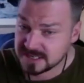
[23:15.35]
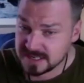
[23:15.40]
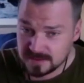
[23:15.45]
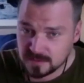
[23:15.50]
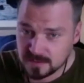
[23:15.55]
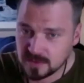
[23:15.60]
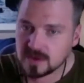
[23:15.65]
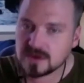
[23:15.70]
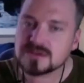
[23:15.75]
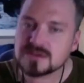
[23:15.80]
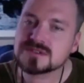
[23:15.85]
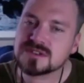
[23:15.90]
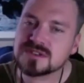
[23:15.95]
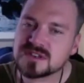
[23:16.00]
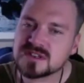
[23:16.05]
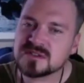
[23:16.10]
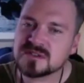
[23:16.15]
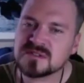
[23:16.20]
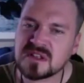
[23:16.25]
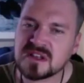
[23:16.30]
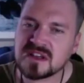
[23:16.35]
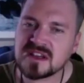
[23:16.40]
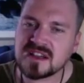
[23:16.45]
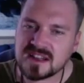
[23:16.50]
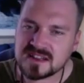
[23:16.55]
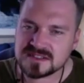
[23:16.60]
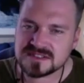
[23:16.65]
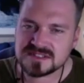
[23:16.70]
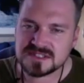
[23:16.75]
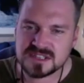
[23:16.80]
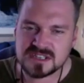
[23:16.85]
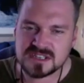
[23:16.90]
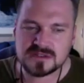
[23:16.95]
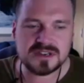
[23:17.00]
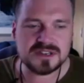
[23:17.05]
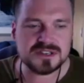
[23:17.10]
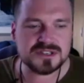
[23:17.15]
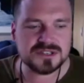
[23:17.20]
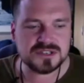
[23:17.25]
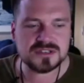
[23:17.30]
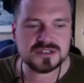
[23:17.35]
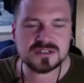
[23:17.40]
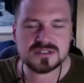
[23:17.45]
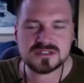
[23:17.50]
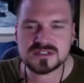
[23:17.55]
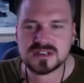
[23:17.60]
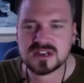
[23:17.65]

and it like answered the questions,